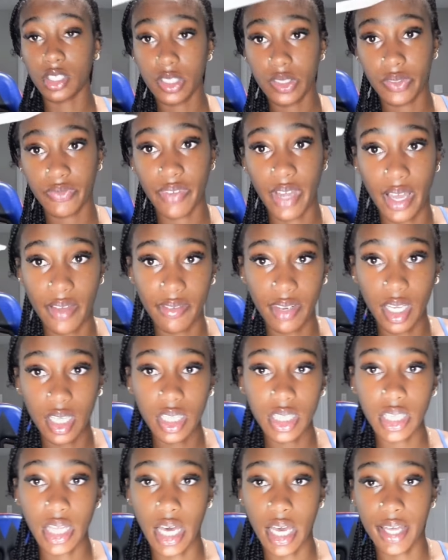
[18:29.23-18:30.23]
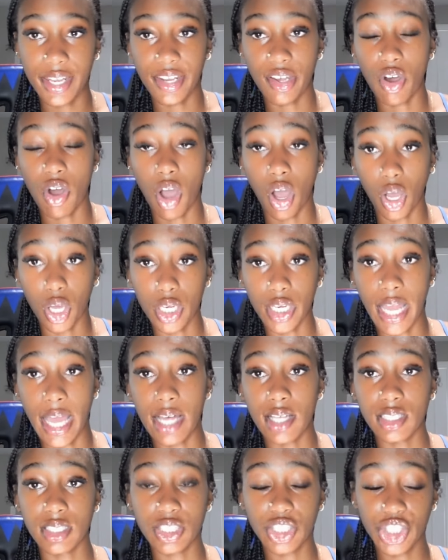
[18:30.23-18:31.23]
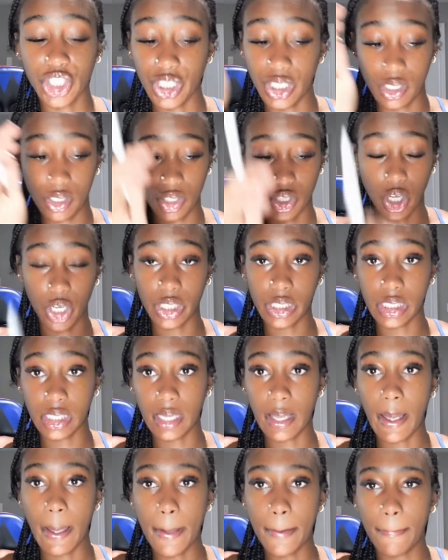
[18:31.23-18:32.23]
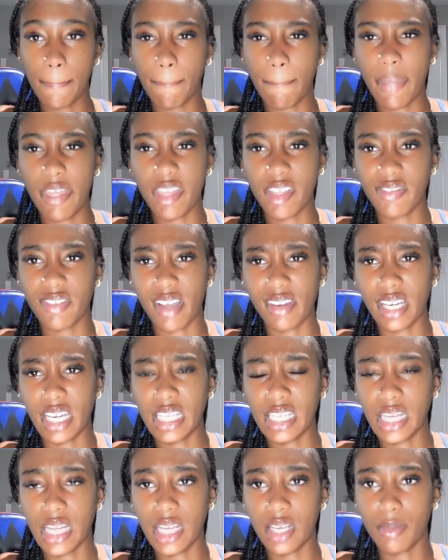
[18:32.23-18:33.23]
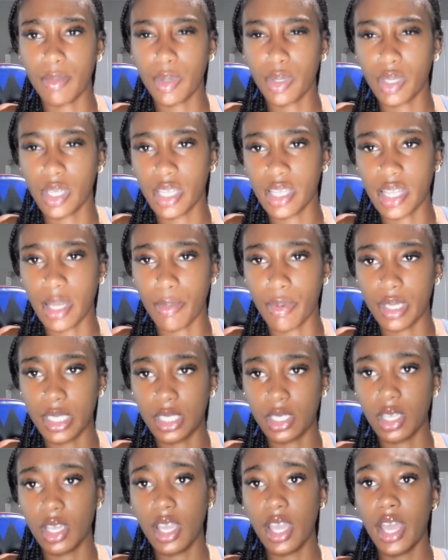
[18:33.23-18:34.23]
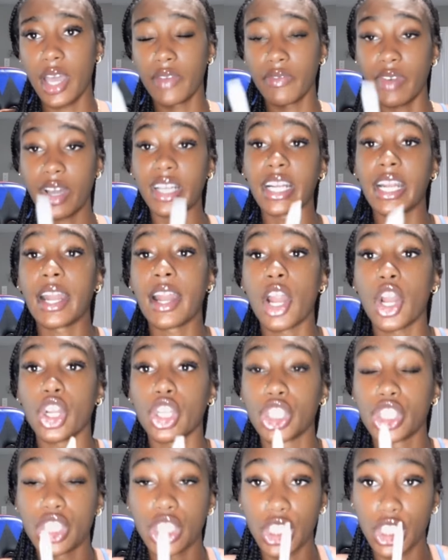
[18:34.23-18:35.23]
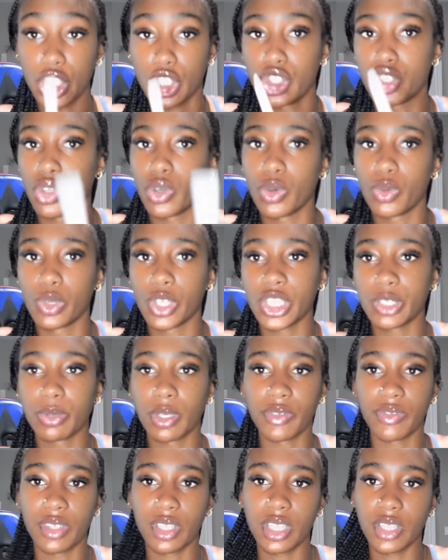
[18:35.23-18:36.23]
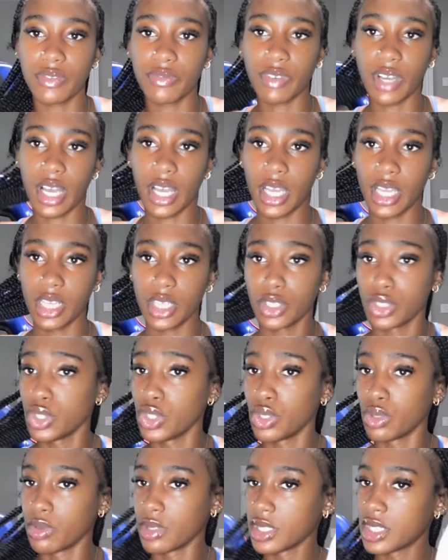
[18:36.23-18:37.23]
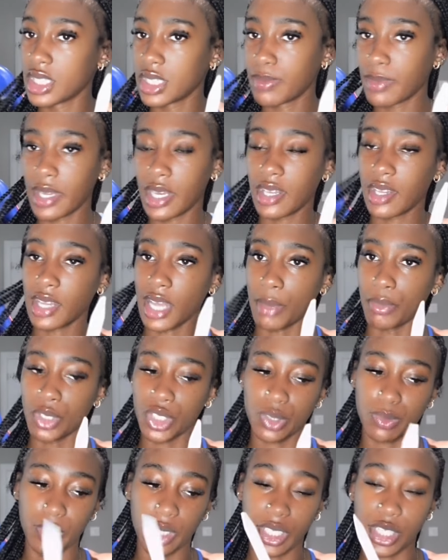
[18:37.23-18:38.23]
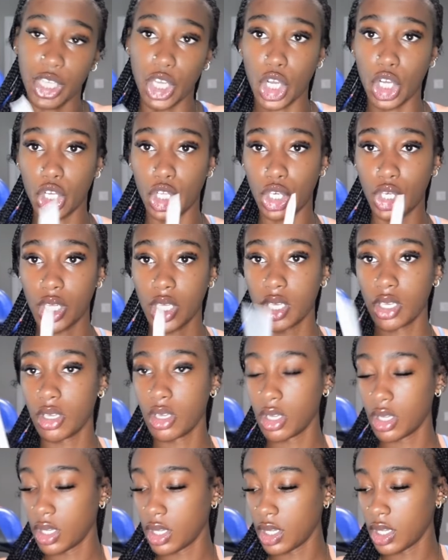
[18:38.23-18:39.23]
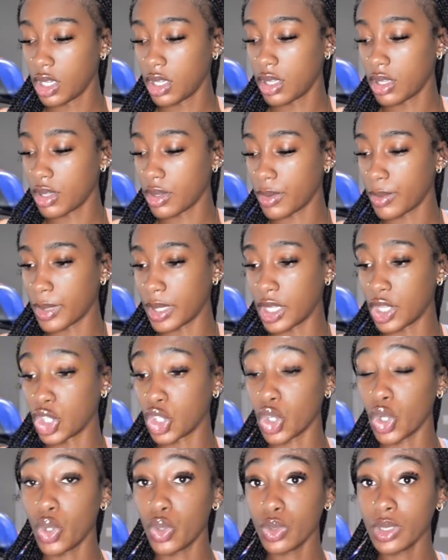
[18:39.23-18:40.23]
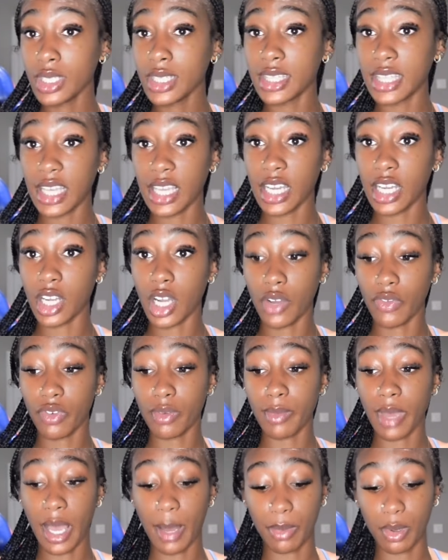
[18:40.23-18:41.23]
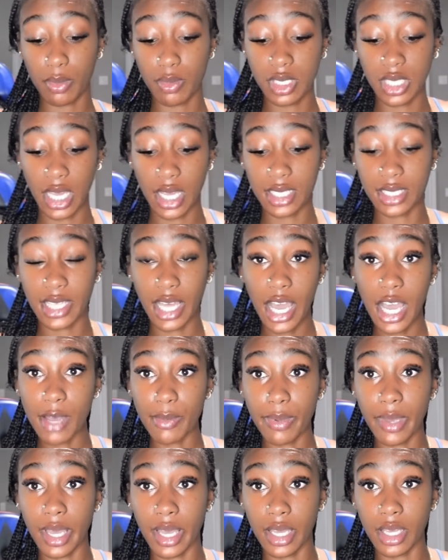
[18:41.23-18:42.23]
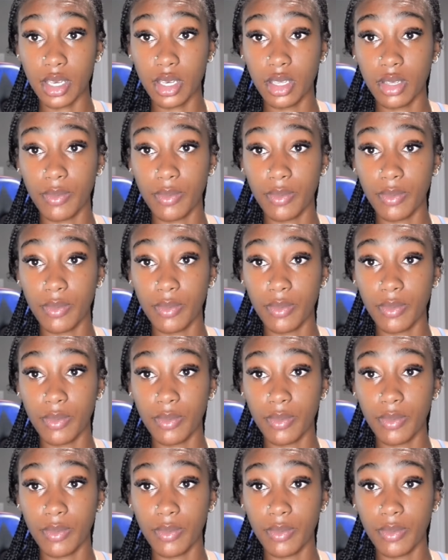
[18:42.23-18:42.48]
for $5.99 on at Shein, sorry. I think $5.99, about like that price. $5.99 on Shein, so it works perfectly fine. You don't need to spend that much money on. And the only thing I got from Apple besides the iPad